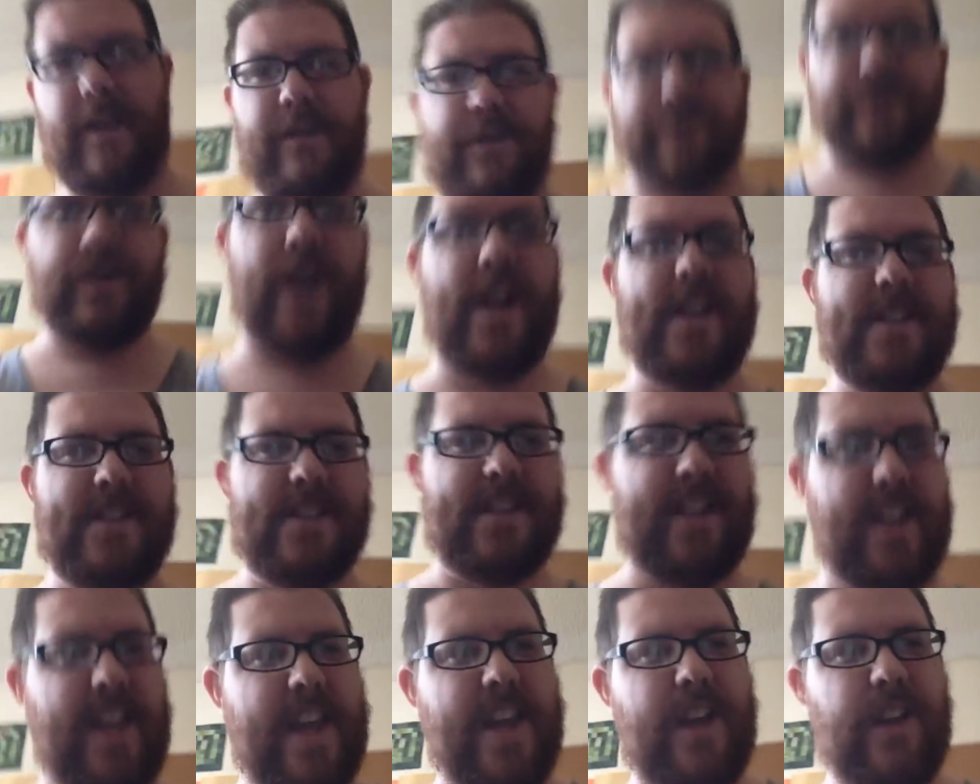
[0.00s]

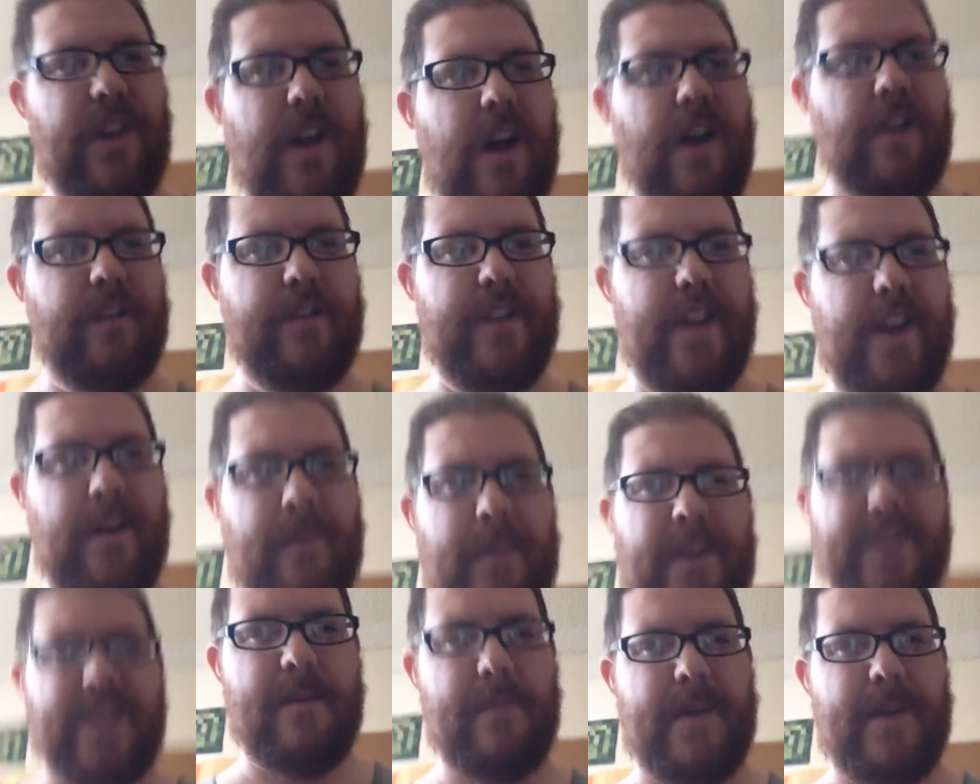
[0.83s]
threatens to kill all of them,
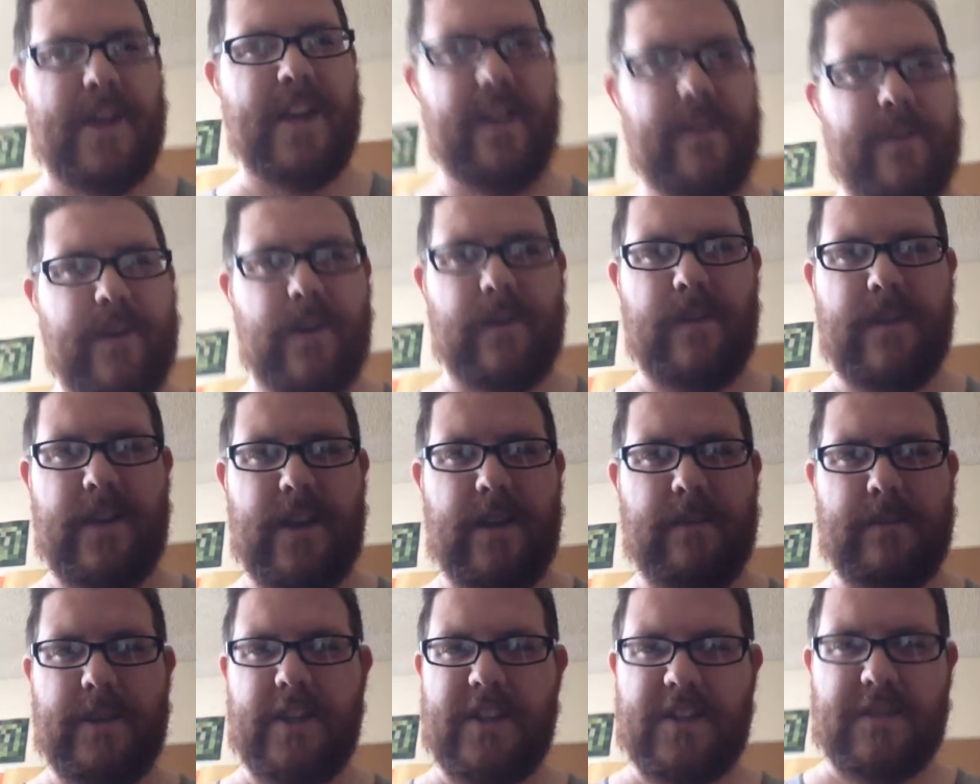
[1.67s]
but they beg for
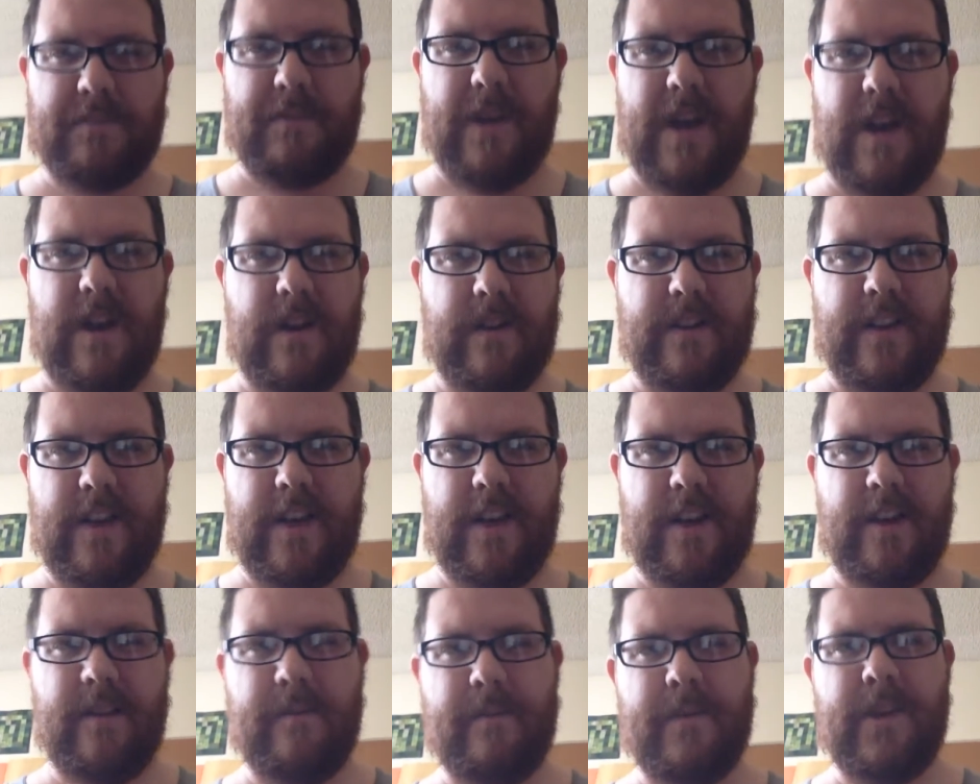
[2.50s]
him to spare
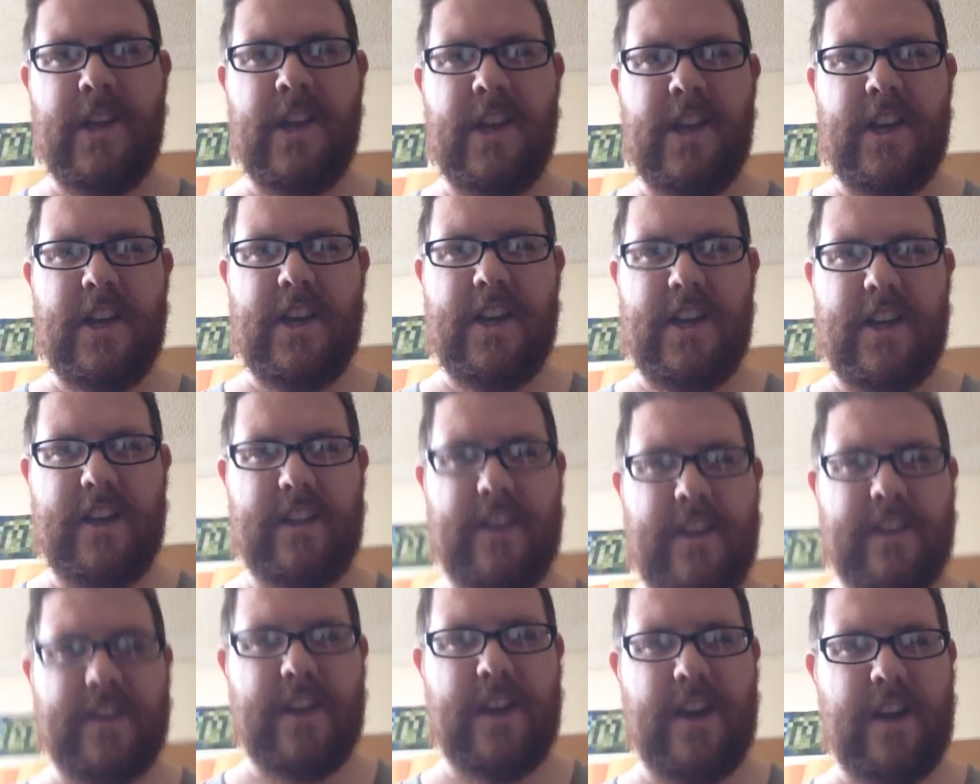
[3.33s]
them. And
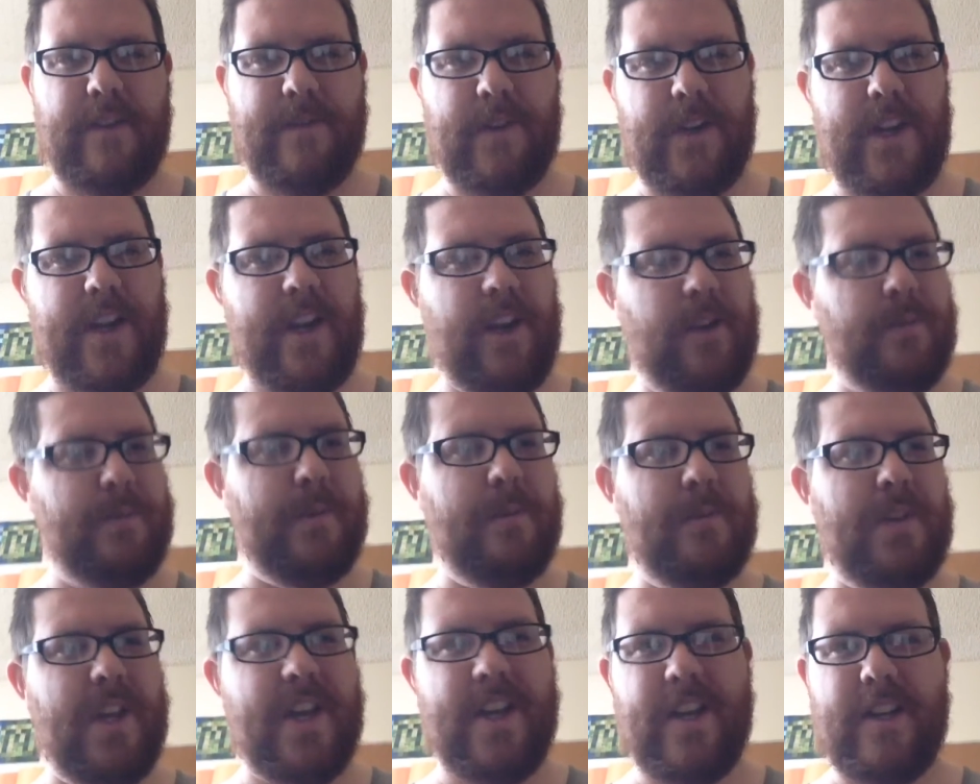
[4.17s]
then they offer to help
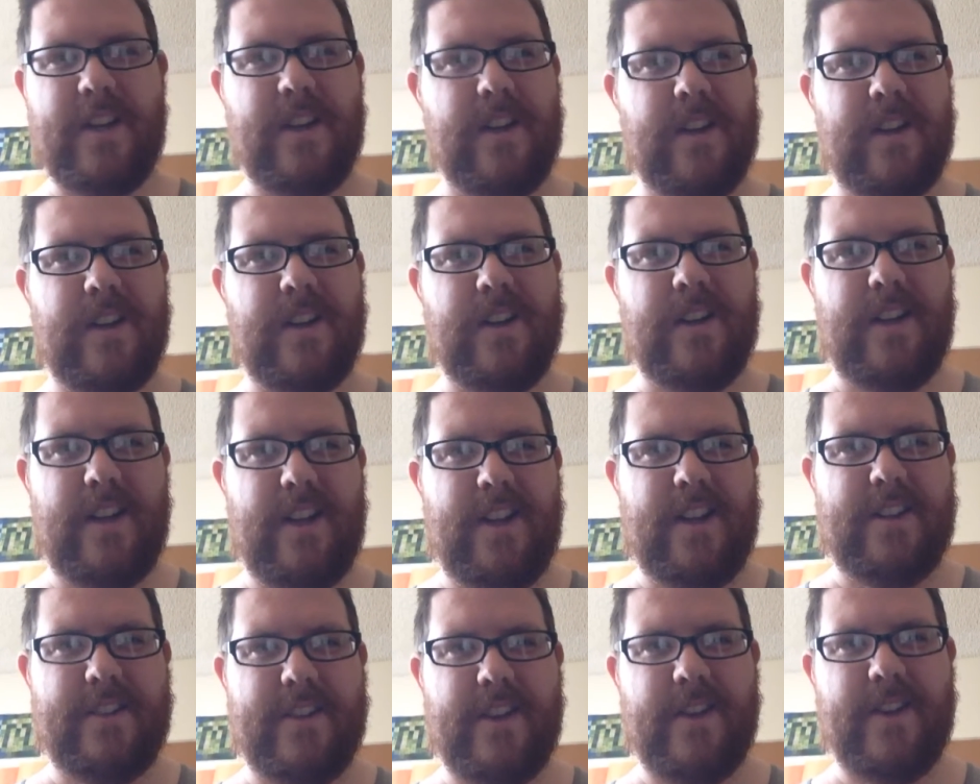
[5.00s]
him later.
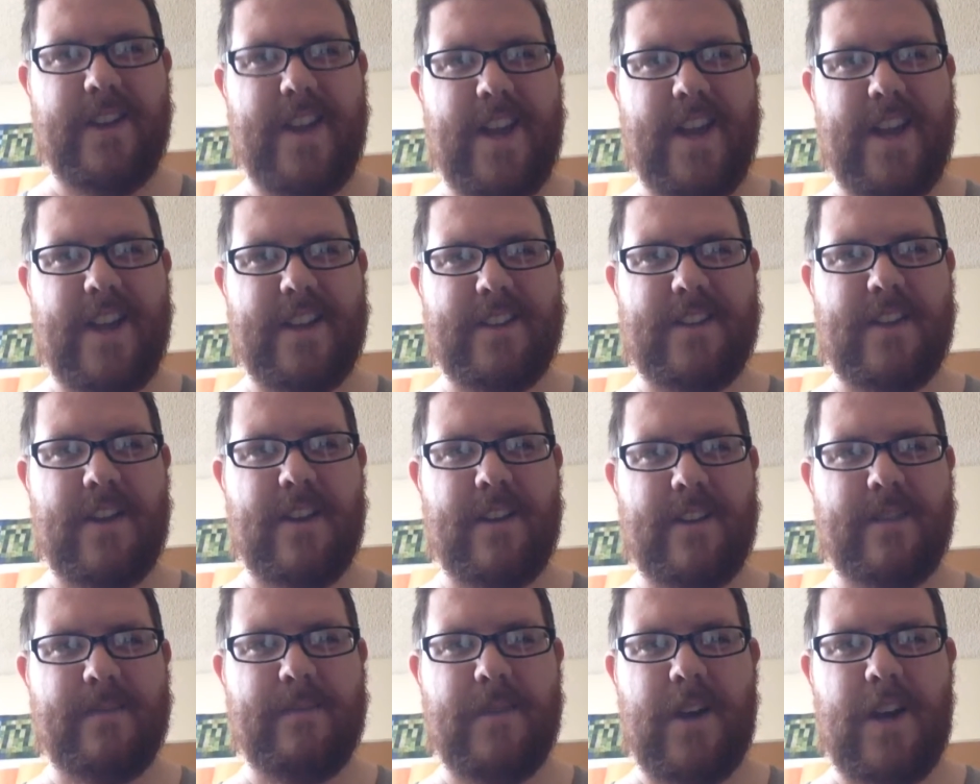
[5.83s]
So, yeah,
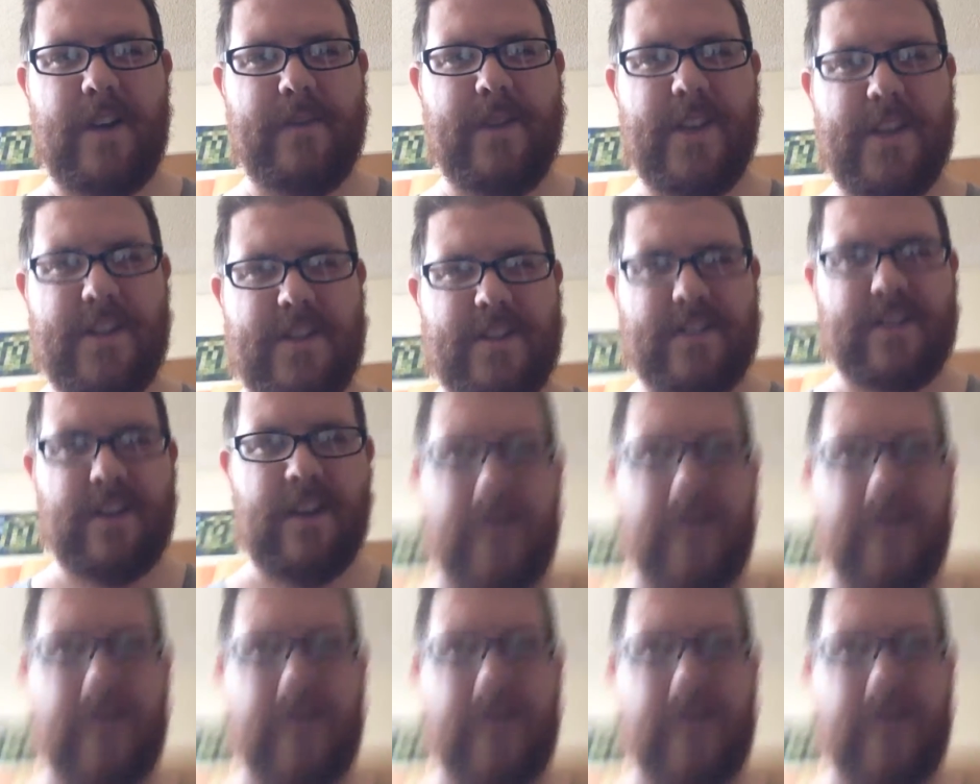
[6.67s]
obvious